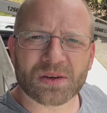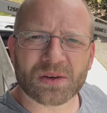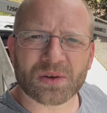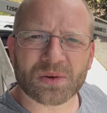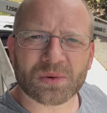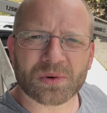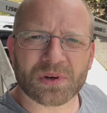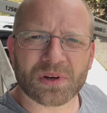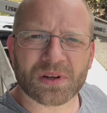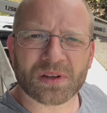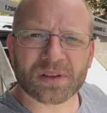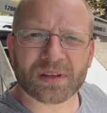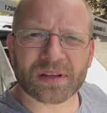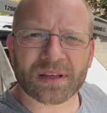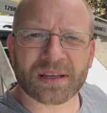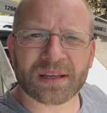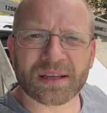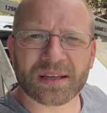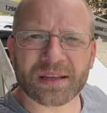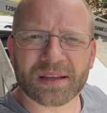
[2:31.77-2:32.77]
Well,
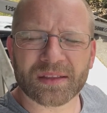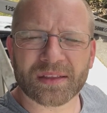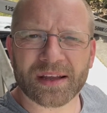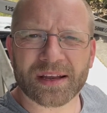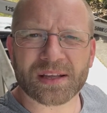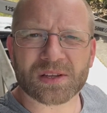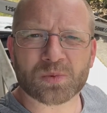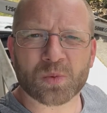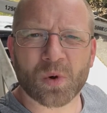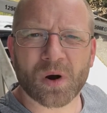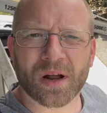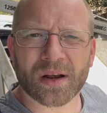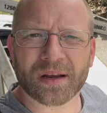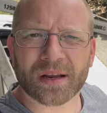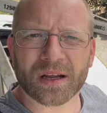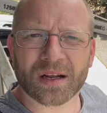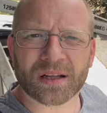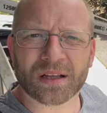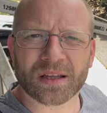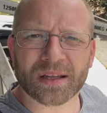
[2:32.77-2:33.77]
that is
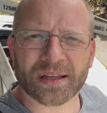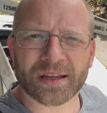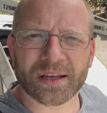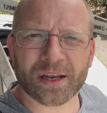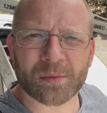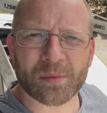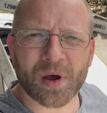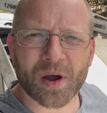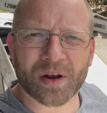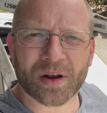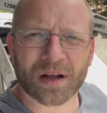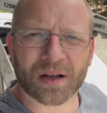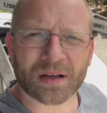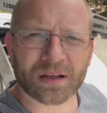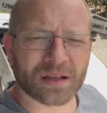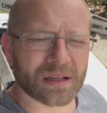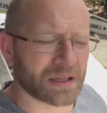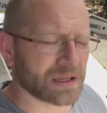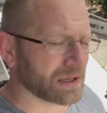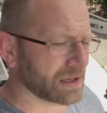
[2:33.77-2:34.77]
one clean motor.
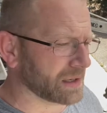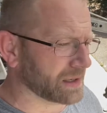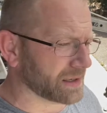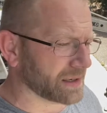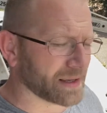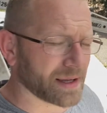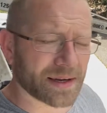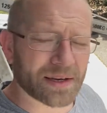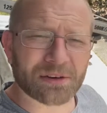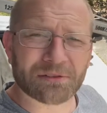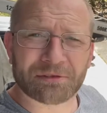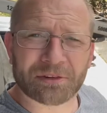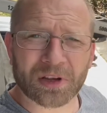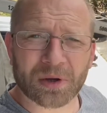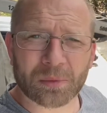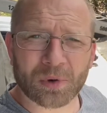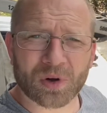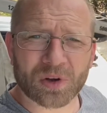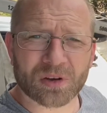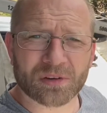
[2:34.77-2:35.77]
Now, I didn't
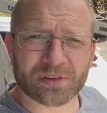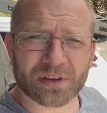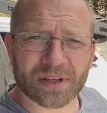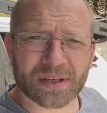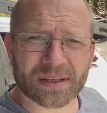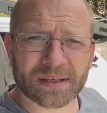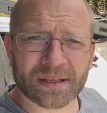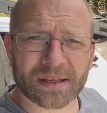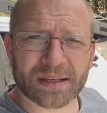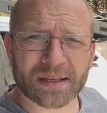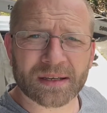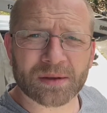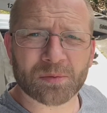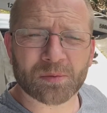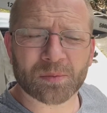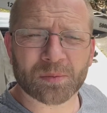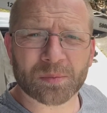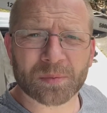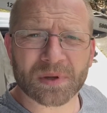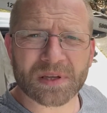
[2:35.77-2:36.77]
film all of it,
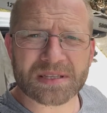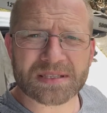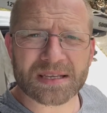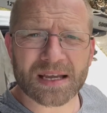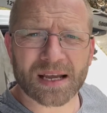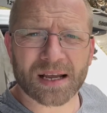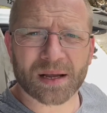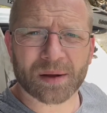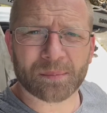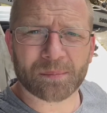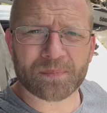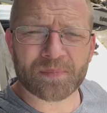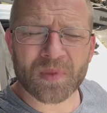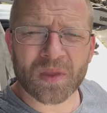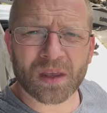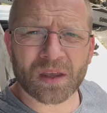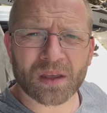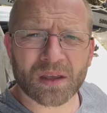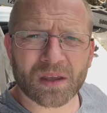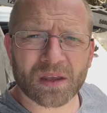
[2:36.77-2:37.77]
but I
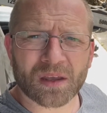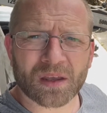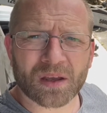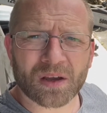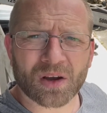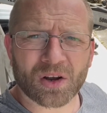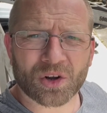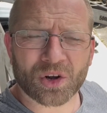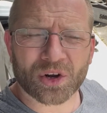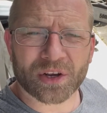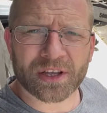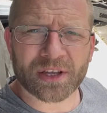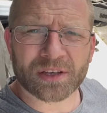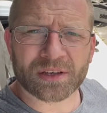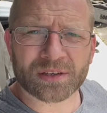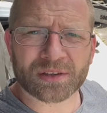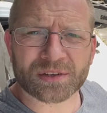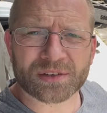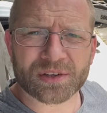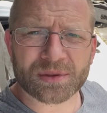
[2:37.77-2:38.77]
got
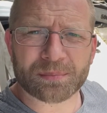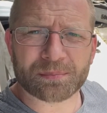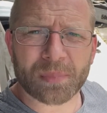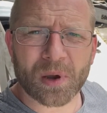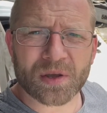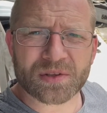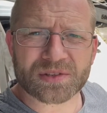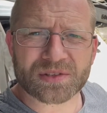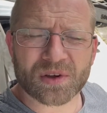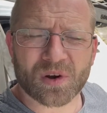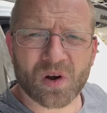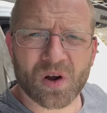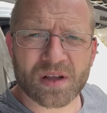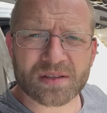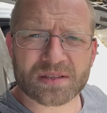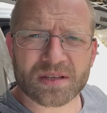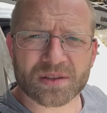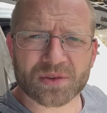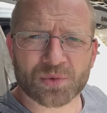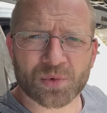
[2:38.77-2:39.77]
into both
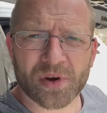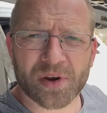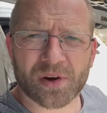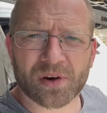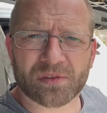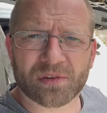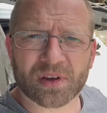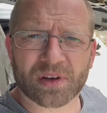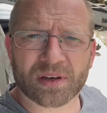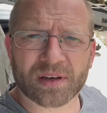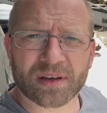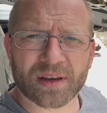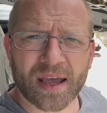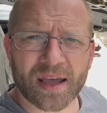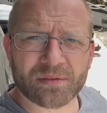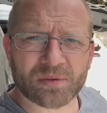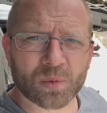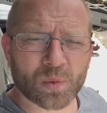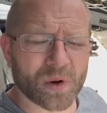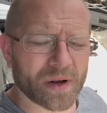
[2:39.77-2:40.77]
sides and the rear of it and
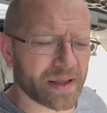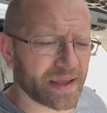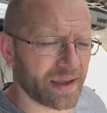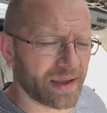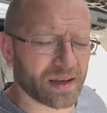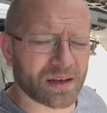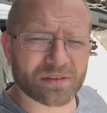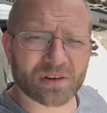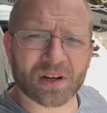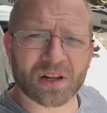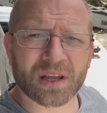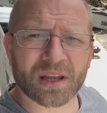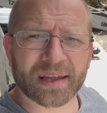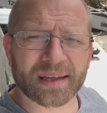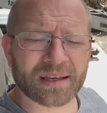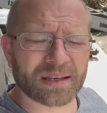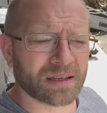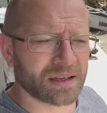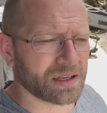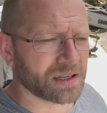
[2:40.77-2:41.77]
gave it one hell of a
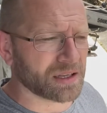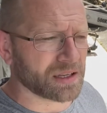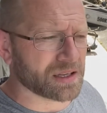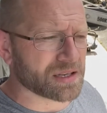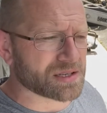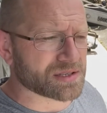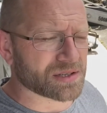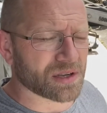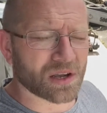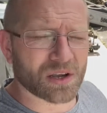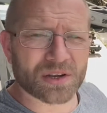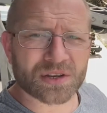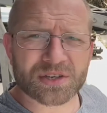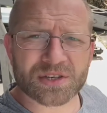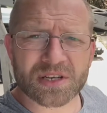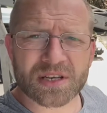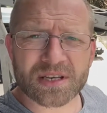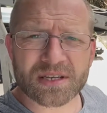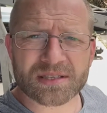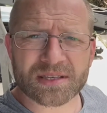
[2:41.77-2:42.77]
clean. So
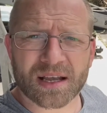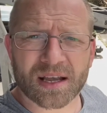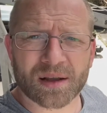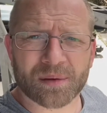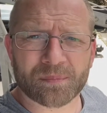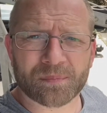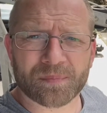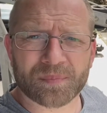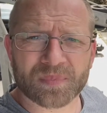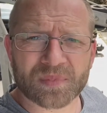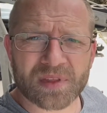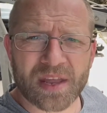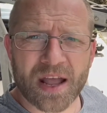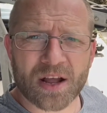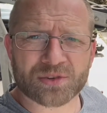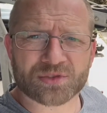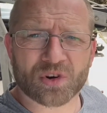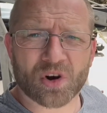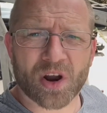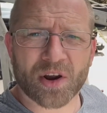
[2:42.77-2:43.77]
she's
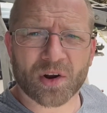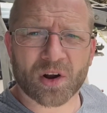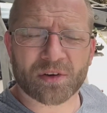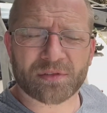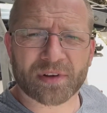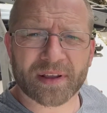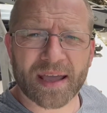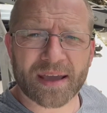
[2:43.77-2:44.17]
now drying off.